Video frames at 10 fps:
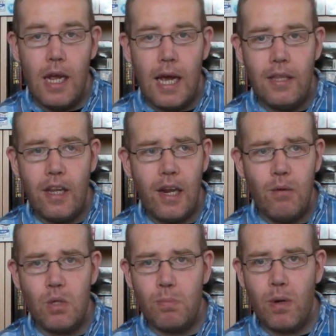And the
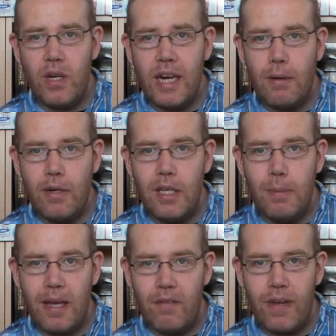lowest buy now on eBay
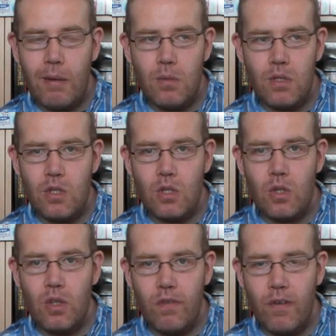I found was just
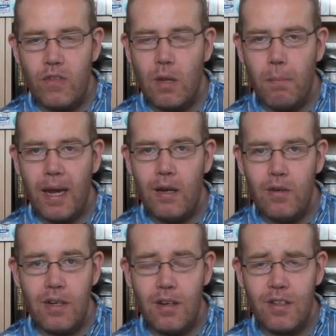under £15,
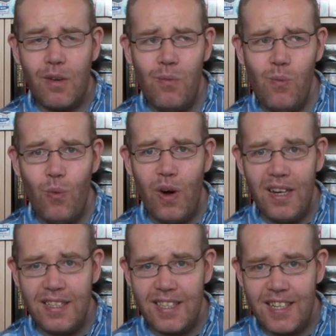and I was like,
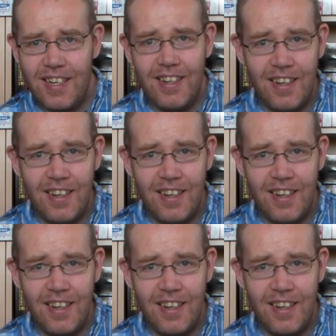what?